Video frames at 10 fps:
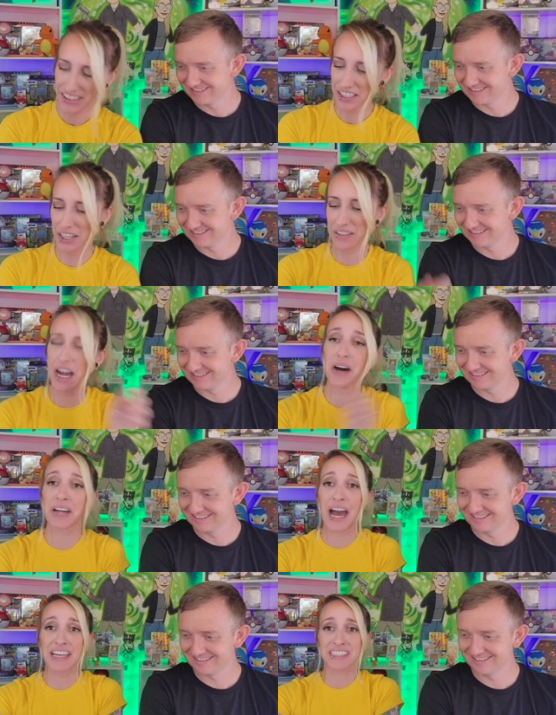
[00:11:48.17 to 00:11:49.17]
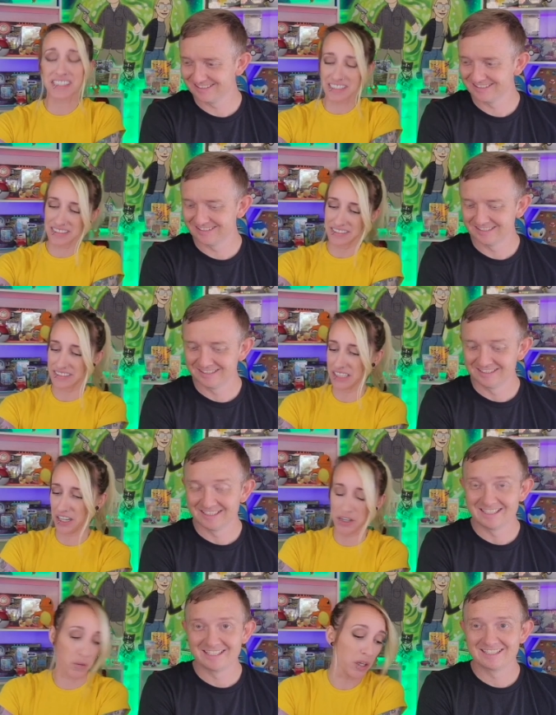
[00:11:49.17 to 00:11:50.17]
Speaker 1: oh no, guys.
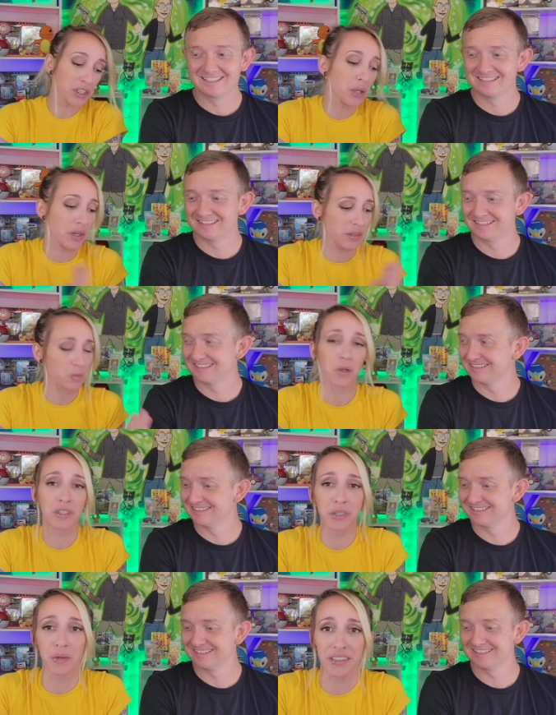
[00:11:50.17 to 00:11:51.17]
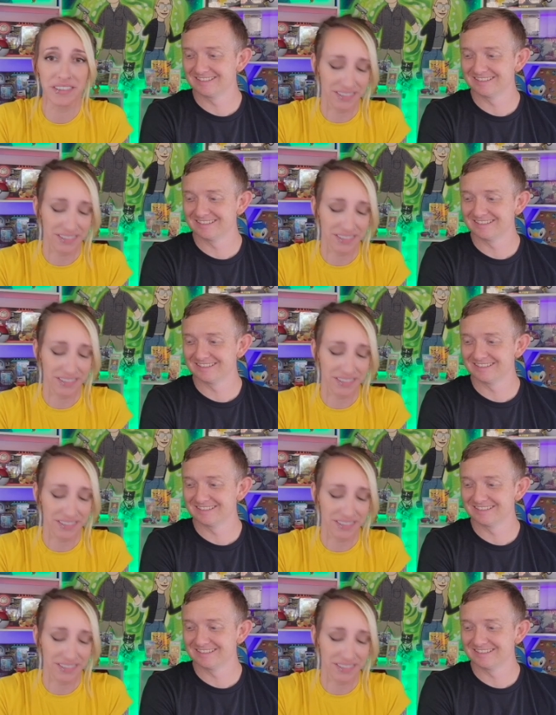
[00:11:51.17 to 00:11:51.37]
All right, we're only two in, we're only two in.